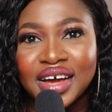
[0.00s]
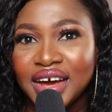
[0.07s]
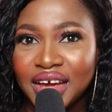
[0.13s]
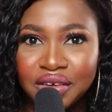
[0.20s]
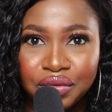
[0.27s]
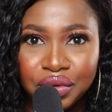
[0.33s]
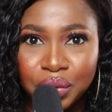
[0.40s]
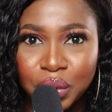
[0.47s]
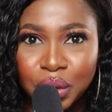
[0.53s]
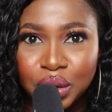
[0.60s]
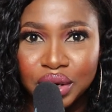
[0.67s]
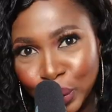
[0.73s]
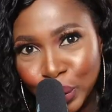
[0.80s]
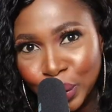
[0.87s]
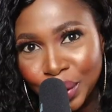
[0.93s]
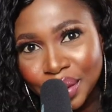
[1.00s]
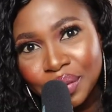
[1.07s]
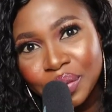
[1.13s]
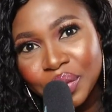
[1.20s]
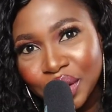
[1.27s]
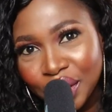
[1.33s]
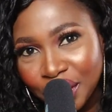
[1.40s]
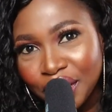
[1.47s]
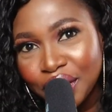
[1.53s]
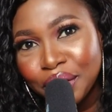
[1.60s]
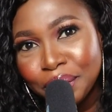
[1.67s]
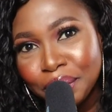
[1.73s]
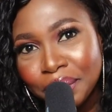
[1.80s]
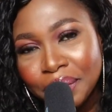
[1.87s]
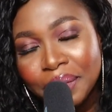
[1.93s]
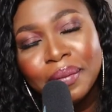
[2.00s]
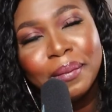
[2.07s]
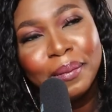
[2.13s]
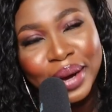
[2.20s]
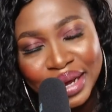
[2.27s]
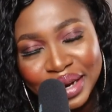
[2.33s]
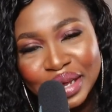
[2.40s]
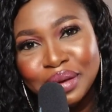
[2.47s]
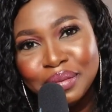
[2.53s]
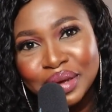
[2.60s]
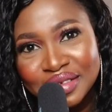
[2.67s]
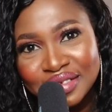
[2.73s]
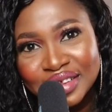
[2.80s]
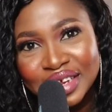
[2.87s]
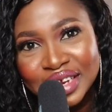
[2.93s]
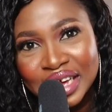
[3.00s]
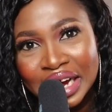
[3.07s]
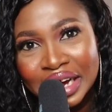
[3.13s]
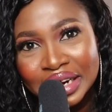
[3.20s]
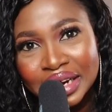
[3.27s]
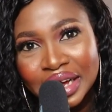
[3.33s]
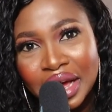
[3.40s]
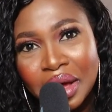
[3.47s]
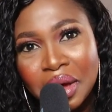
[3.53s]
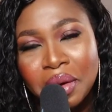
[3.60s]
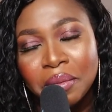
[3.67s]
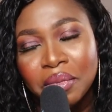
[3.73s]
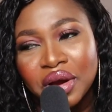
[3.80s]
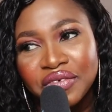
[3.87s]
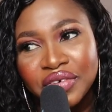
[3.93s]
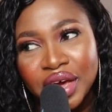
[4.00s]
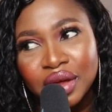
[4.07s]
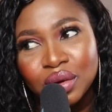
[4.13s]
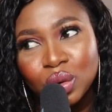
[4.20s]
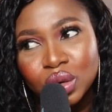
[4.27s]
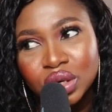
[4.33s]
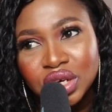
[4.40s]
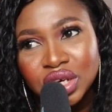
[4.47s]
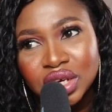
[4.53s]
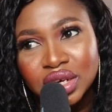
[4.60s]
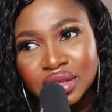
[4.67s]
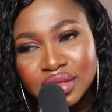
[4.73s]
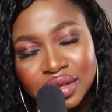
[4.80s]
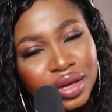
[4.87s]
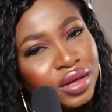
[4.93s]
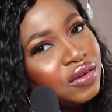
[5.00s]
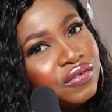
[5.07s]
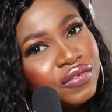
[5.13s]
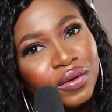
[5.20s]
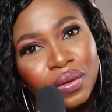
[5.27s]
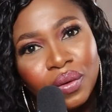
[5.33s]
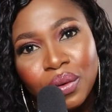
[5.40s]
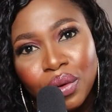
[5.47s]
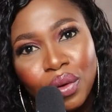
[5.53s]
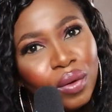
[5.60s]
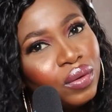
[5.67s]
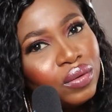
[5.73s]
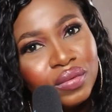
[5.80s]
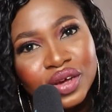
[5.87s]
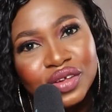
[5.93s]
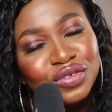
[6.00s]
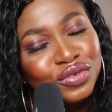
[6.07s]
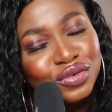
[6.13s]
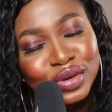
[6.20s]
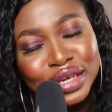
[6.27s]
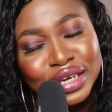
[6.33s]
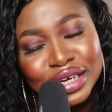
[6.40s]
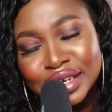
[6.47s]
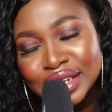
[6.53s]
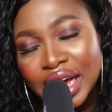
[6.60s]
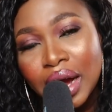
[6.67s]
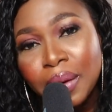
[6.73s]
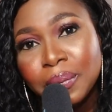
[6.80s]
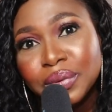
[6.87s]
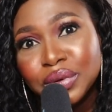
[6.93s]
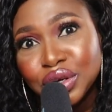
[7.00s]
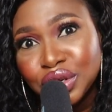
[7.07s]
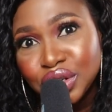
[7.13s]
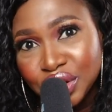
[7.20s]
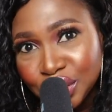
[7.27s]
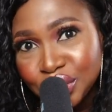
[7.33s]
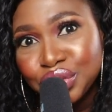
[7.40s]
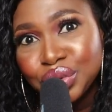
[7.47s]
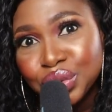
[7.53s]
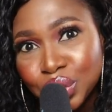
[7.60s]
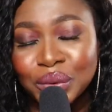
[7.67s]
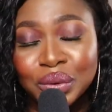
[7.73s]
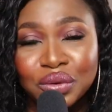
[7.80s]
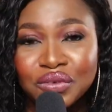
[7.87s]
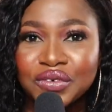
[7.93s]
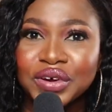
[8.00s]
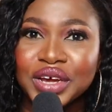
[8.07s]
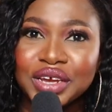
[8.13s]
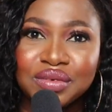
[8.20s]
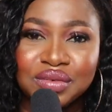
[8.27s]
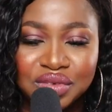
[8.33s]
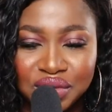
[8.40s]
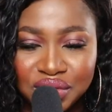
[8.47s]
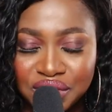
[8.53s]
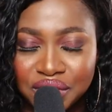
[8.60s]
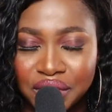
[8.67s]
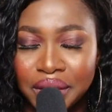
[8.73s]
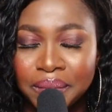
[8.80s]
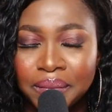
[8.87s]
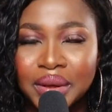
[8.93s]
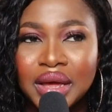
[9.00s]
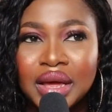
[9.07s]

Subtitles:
Hi everyone, welcome. My name is Lillian. But if you're an OG, thank you for always tuning in. I appreciate you. Don't forget to subscribe.